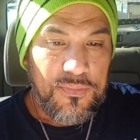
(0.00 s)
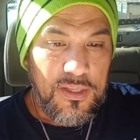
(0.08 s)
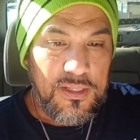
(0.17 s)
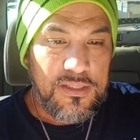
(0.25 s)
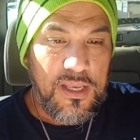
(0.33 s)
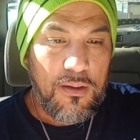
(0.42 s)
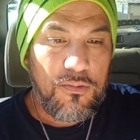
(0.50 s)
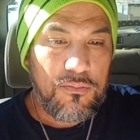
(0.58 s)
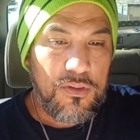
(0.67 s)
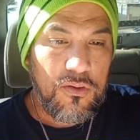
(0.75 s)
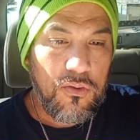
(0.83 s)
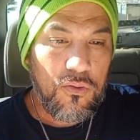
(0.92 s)
Examine
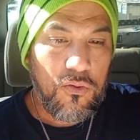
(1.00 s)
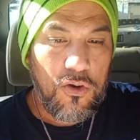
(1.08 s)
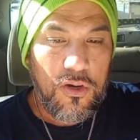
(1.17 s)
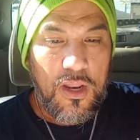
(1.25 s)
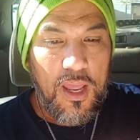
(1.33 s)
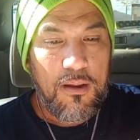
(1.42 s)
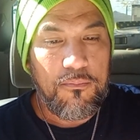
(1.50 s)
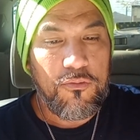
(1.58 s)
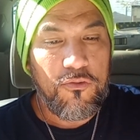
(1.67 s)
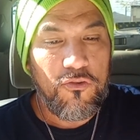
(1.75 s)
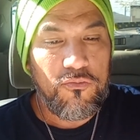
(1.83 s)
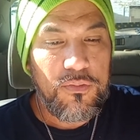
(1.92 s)
me, O Lord, and
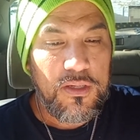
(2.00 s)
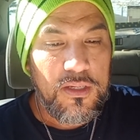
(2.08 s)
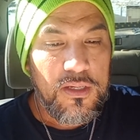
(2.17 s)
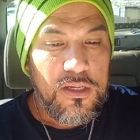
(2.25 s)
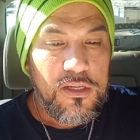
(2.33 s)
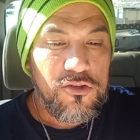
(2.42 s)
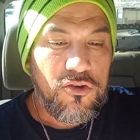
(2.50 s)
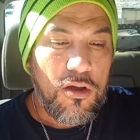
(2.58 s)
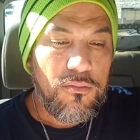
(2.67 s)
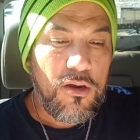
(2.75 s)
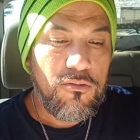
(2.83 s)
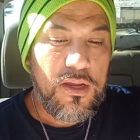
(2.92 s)
prove me. Try
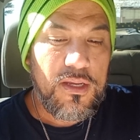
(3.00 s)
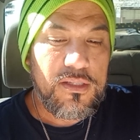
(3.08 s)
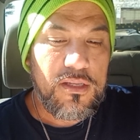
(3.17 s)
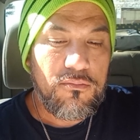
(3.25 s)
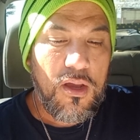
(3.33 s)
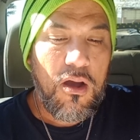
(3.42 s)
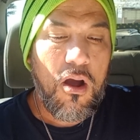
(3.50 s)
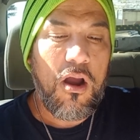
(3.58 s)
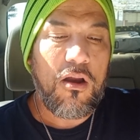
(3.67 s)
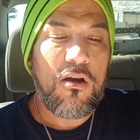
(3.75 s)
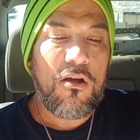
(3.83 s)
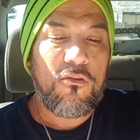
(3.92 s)
my reins and my
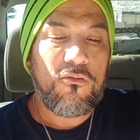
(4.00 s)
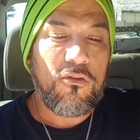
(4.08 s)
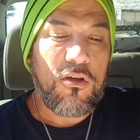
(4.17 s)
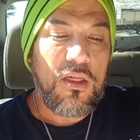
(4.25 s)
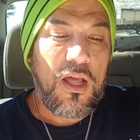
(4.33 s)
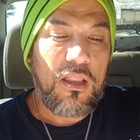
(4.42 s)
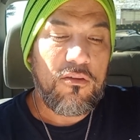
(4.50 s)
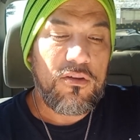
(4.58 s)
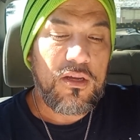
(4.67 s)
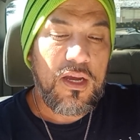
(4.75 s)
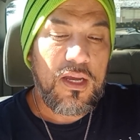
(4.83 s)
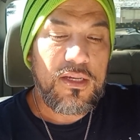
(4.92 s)
heart, for thy
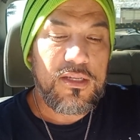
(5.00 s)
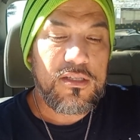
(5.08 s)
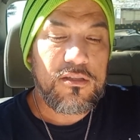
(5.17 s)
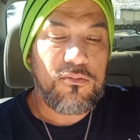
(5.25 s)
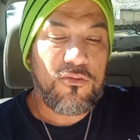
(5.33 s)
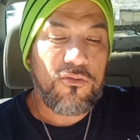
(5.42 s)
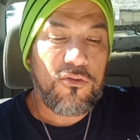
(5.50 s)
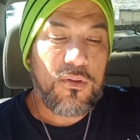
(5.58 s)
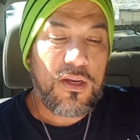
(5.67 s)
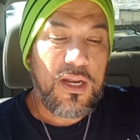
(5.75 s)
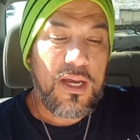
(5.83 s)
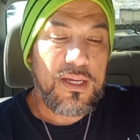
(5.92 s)
loving kindness is before
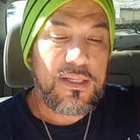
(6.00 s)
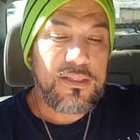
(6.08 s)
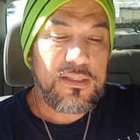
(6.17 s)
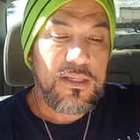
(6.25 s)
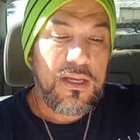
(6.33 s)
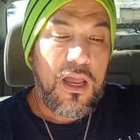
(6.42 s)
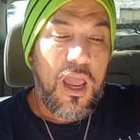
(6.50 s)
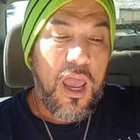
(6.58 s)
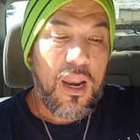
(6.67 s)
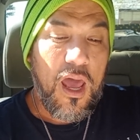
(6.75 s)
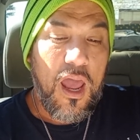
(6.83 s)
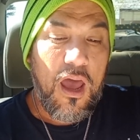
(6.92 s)
mine eyes,
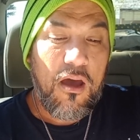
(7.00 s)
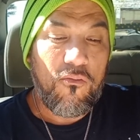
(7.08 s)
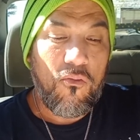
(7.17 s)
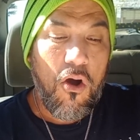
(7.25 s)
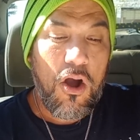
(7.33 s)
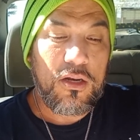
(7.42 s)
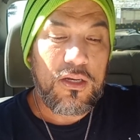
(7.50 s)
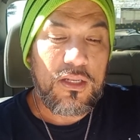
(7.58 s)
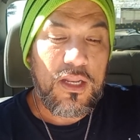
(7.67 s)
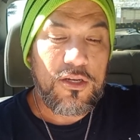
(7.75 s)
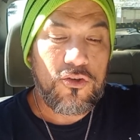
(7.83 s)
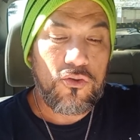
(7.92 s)
and I have walked
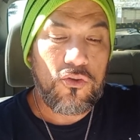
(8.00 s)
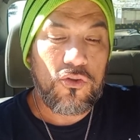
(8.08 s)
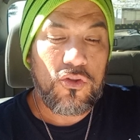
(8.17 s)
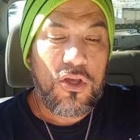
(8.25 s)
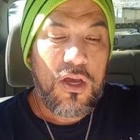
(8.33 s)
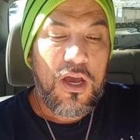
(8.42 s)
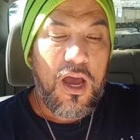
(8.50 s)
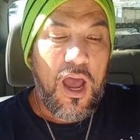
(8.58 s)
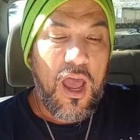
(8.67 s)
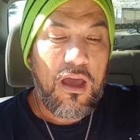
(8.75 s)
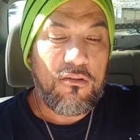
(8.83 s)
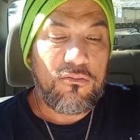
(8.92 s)
in thy truth. I
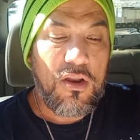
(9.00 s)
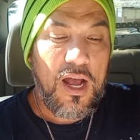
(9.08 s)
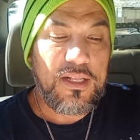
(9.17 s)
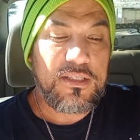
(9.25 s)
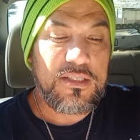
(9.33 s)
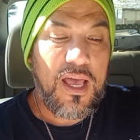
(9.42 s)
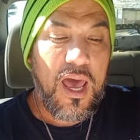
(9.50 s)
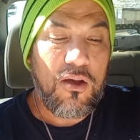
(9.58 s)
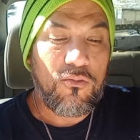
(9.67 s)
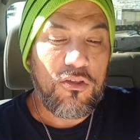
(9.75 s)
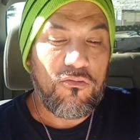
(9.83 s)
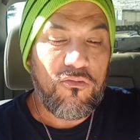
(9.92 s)
have not
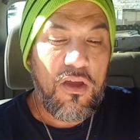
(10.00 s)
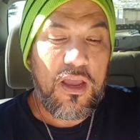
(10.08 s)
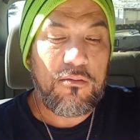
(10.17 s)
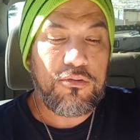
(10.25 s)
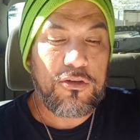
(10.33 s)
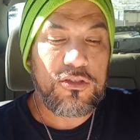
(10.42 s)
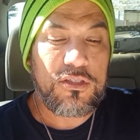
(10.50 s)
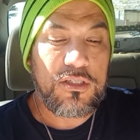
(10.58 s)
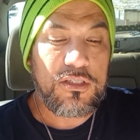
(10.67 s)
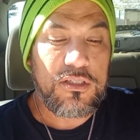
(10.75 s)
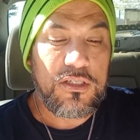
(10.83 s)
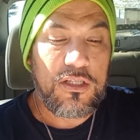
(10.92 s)
sat with vain
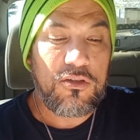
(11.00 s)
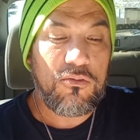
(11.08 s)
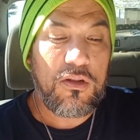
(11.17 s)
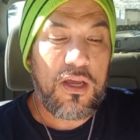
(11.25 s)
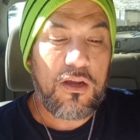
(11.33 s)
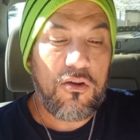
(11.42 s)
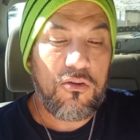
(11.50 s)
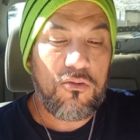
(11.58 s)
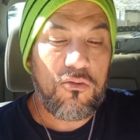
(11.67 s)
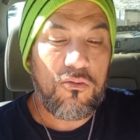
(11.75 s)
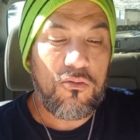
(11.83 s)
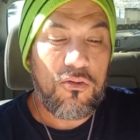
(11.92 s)
persons, neither will I
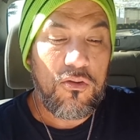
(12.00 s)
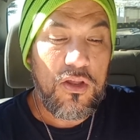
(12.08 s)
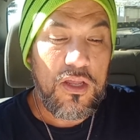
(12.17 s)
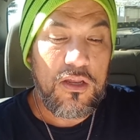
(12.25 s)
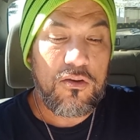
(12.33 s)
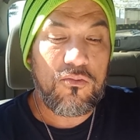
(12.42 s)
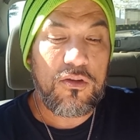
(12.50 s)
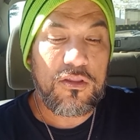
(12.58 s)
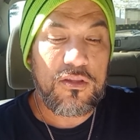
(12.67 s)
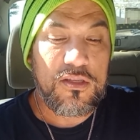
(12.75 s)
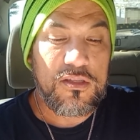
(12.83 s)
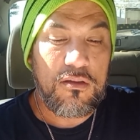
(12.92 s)
go in
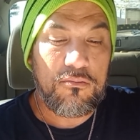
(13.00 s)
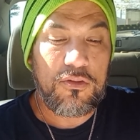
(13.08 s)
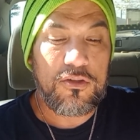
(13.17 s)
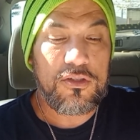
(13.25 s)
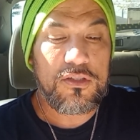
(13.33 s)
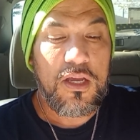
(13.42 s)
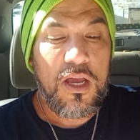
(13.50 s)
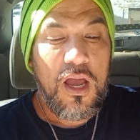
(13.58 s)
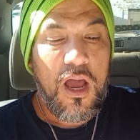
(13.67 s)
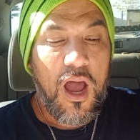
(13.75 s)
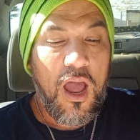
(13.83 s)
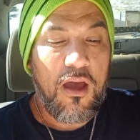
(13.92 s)
with dissemblers.
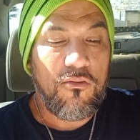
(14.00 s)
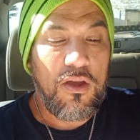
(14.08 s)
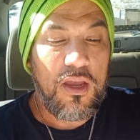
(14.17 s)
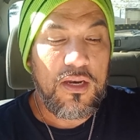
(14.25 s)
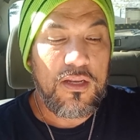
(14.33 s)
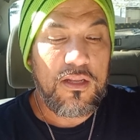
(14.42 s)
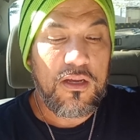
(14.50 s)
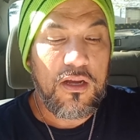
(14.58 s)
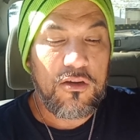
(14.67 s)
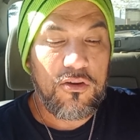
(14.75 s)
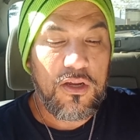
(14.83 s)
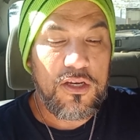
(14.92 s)
I have hated the
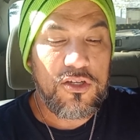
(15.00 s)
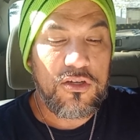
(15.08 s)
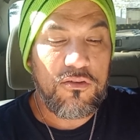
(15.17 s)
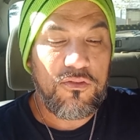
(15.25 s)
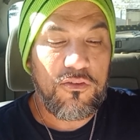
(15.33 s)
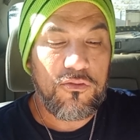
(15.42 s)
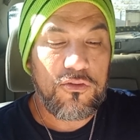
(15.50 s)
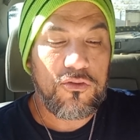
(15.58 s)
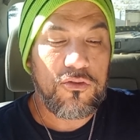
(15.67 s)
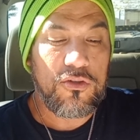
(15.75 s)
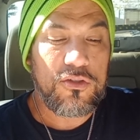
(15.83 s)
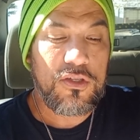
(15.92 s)
congregation of
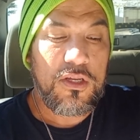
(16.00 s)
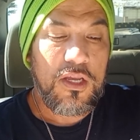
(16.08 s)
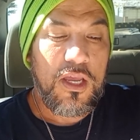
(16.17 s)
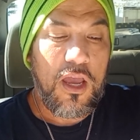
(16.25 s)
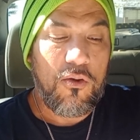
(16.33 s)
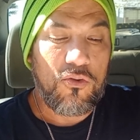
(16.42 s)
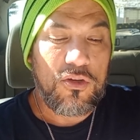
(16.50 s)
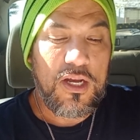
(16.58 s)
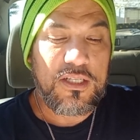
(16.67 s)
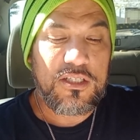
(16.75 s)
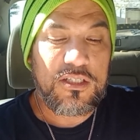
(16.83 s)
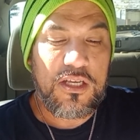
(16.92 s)
evildoers, and will
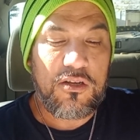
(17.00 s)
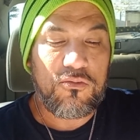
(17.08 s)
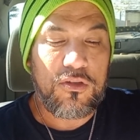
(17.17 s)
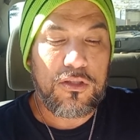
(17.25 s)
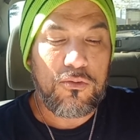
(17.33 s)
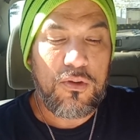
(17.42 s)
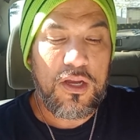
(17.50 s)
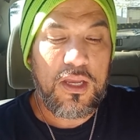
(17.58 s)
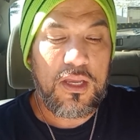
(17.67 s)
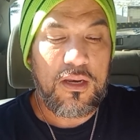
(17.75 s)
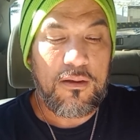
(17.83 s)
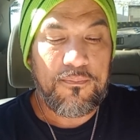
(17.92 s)
not sit with the
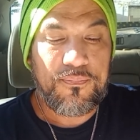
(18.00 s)
wicked.